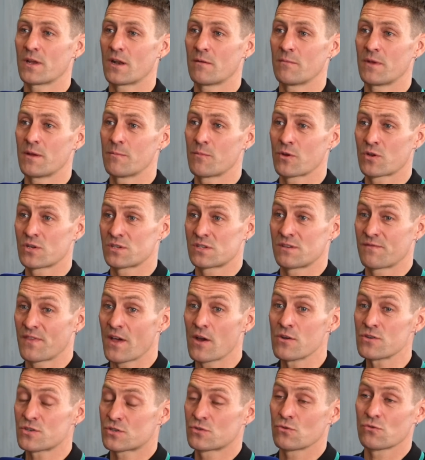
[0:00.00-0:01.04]
You know what I mean? Because if
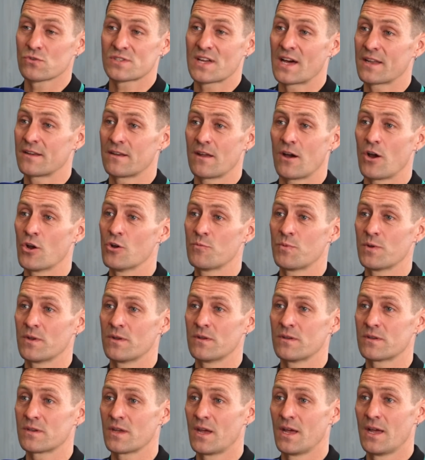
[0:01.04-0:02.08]
those doors hadn't
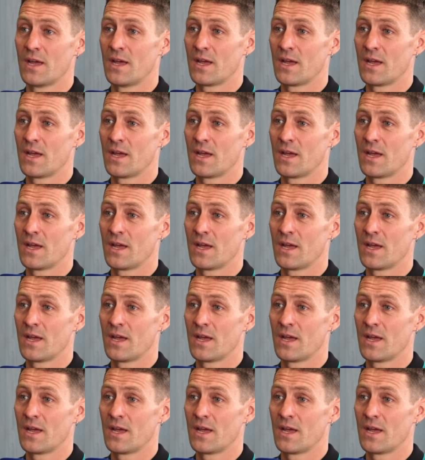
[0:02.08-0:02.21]
opened,